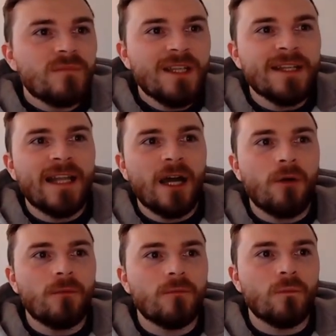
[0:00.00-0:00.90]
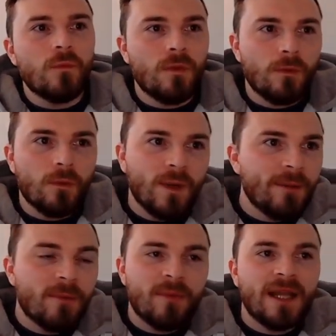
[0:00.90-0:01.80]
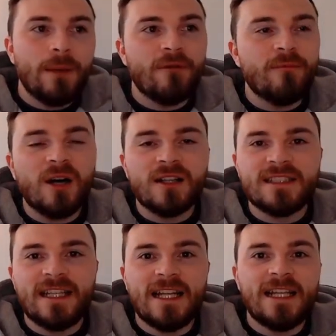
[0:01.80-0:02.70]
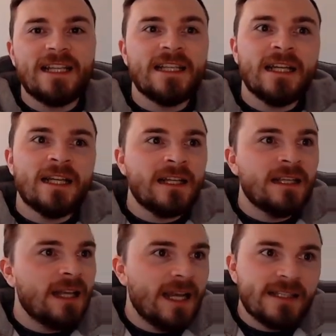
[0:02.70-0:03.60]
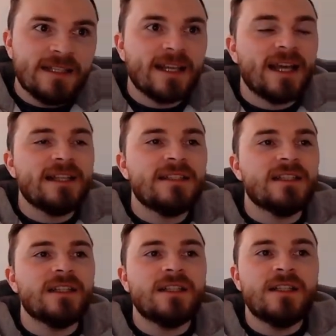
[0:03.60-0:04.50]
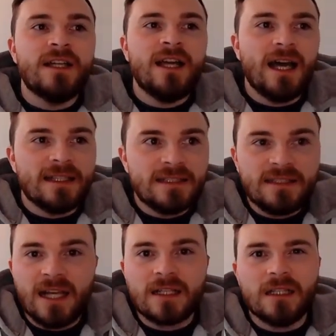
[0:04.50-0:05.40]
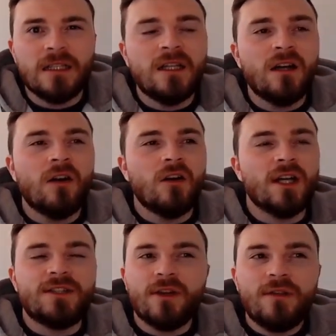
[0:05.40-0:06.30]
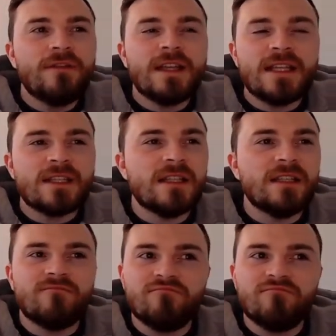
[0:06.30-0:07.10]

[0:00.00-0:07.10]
Now, the way we're playing with Martinelli, Eddie Nketiah and Saka, I don't think he's going to